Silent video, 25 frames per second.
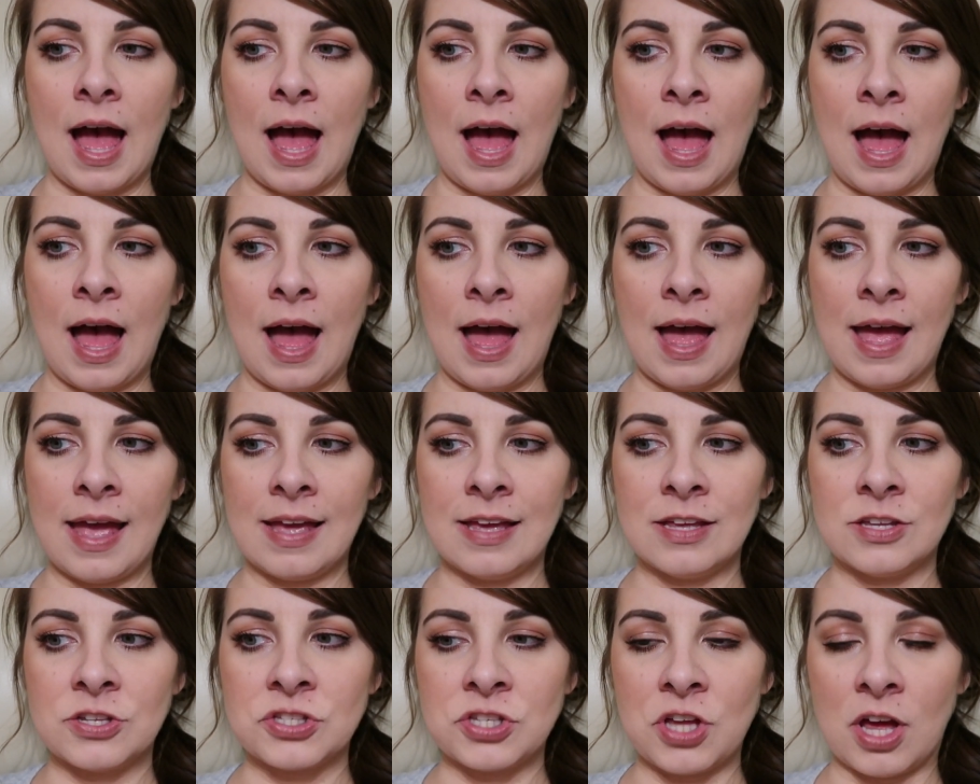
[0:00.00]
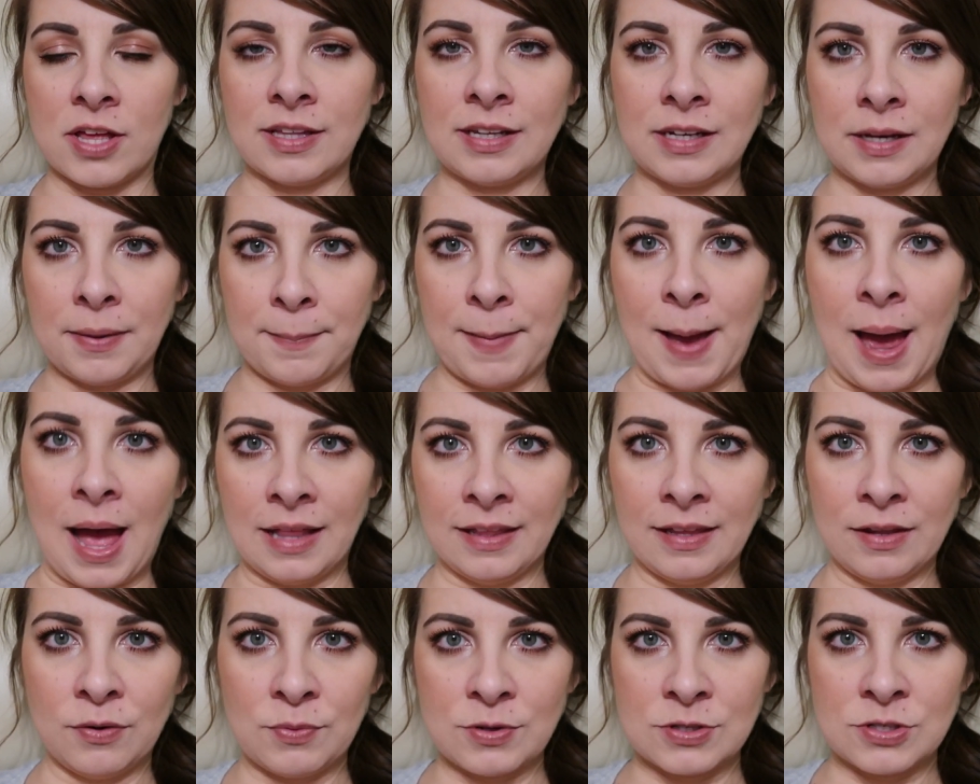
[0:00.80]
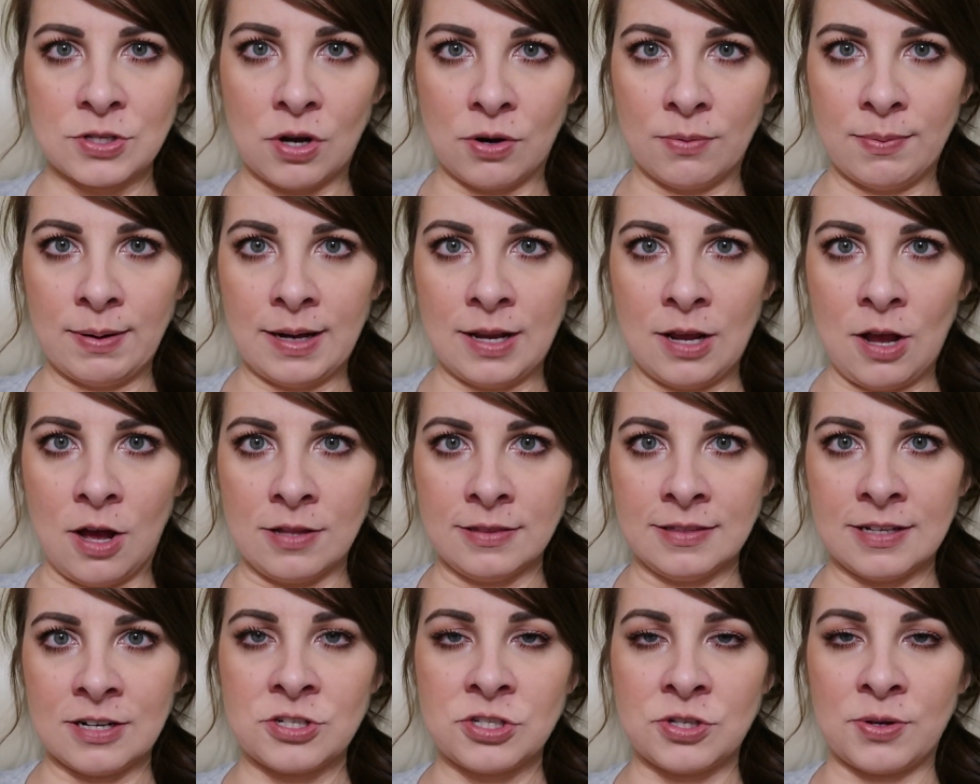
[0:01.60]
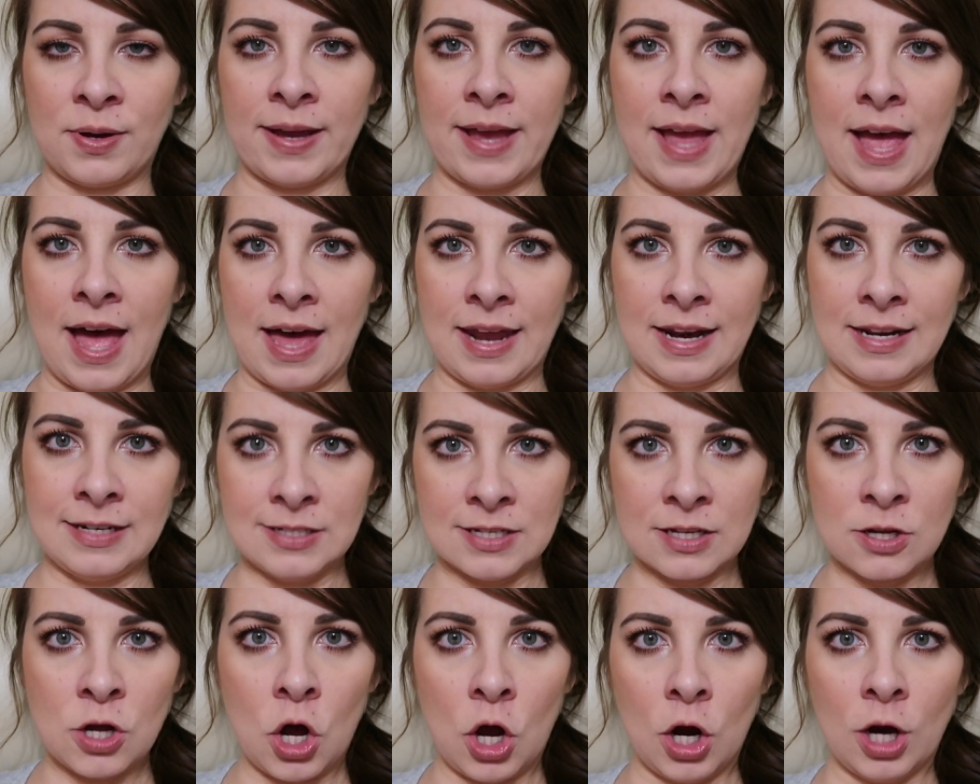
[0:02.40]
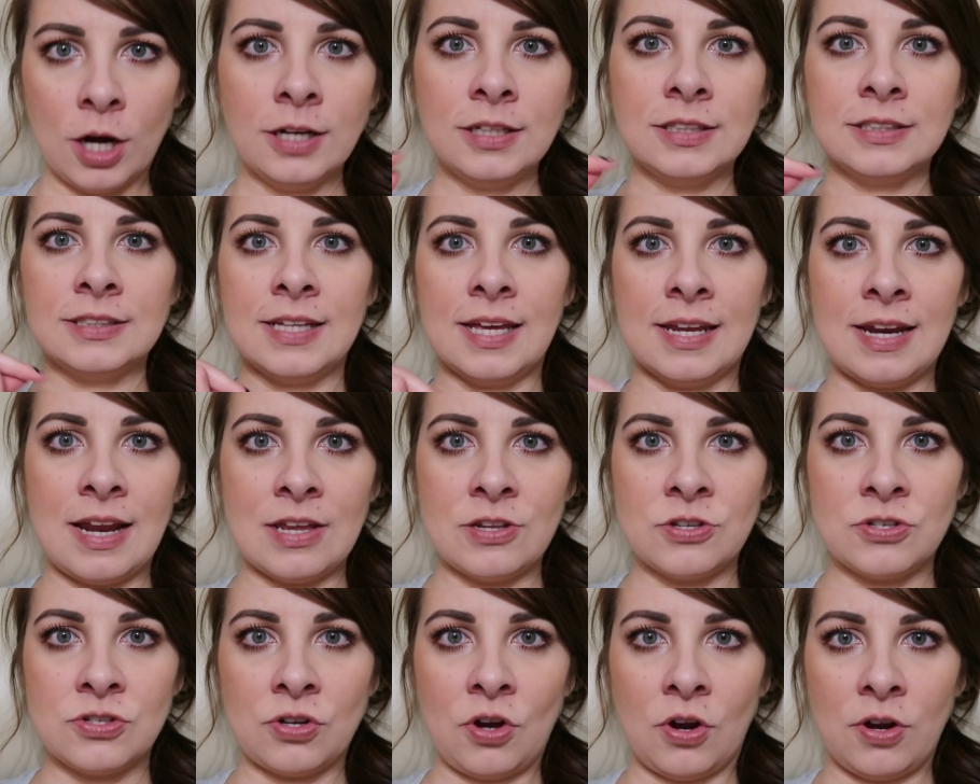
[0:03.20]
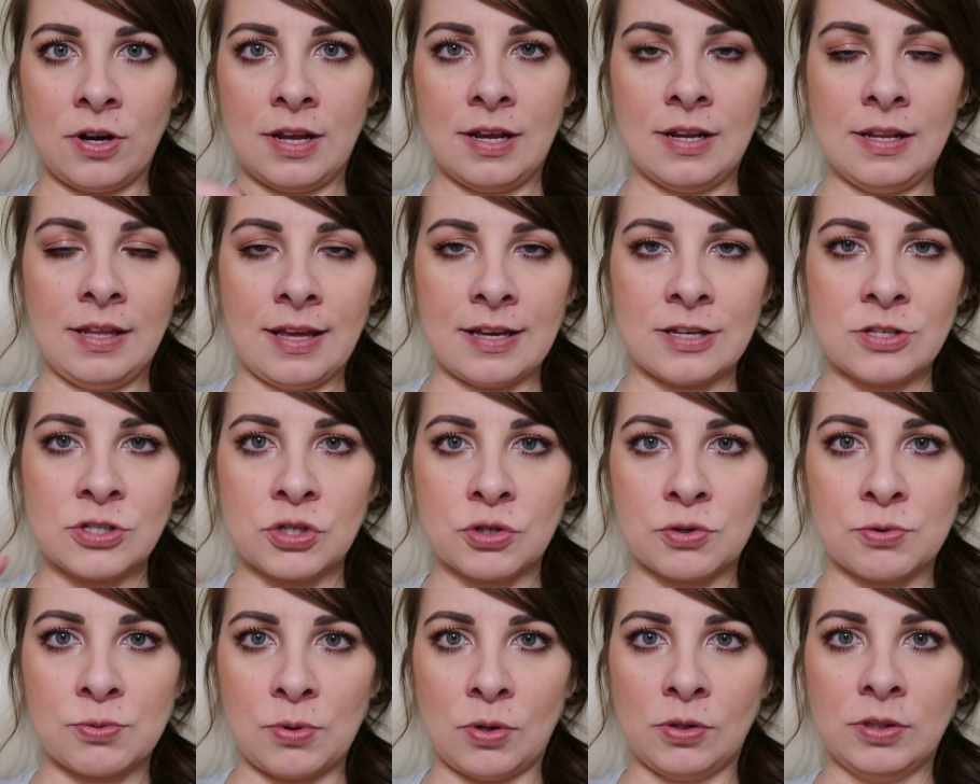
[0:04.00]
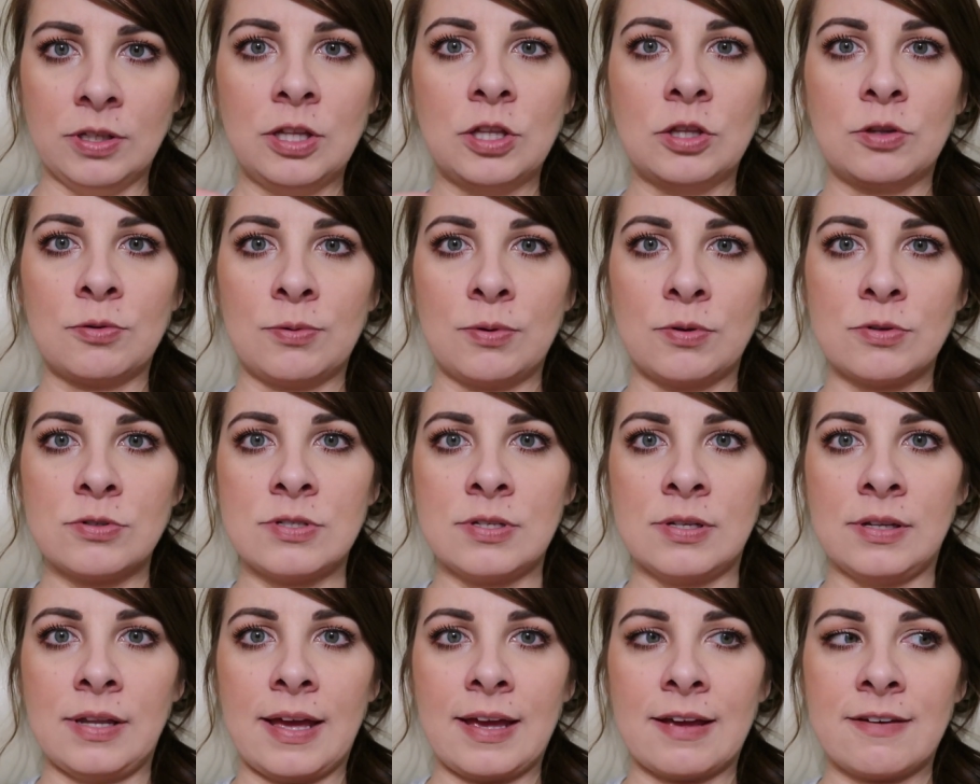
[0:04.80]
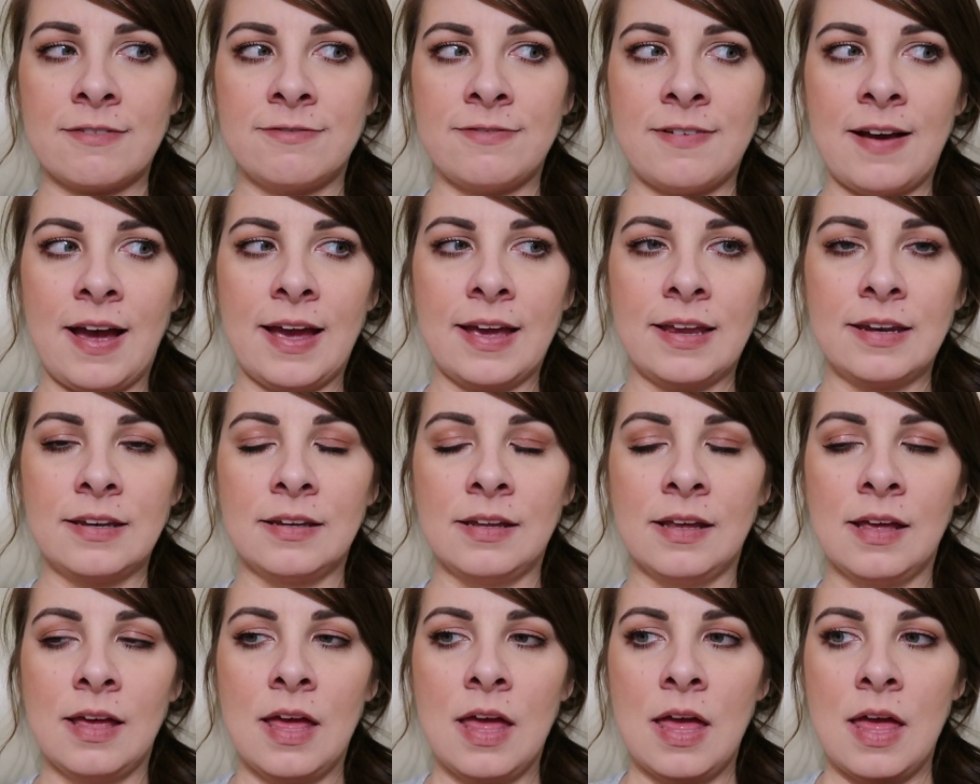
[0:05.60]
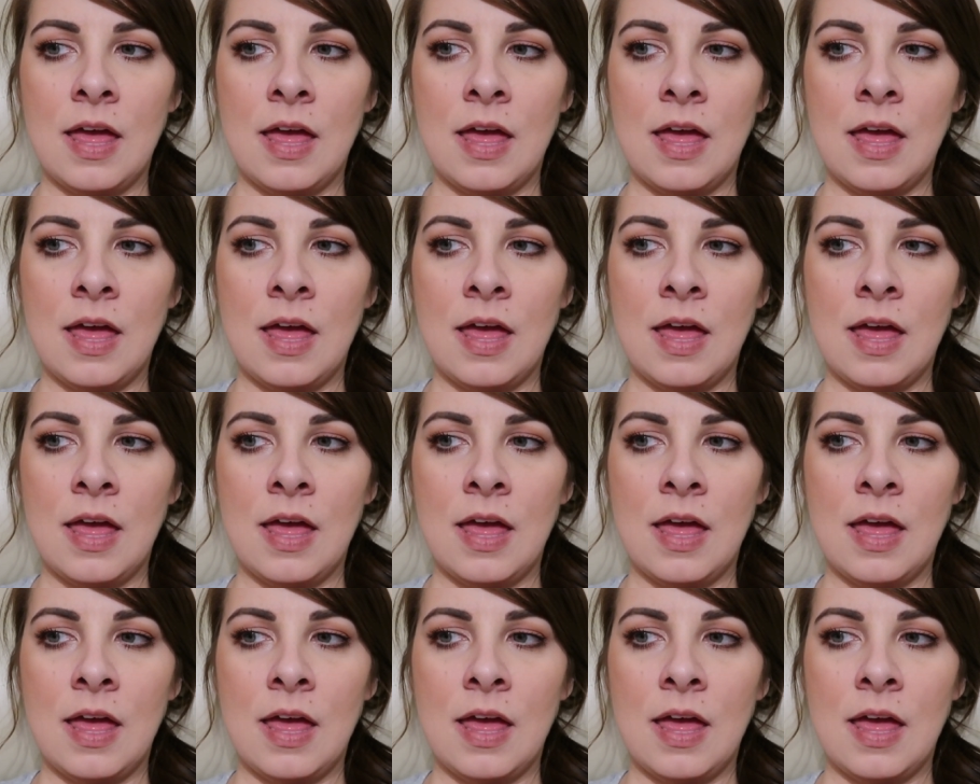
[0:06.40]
I saw that the palette was already on there, so I added to cart and I started like scrolling through to like find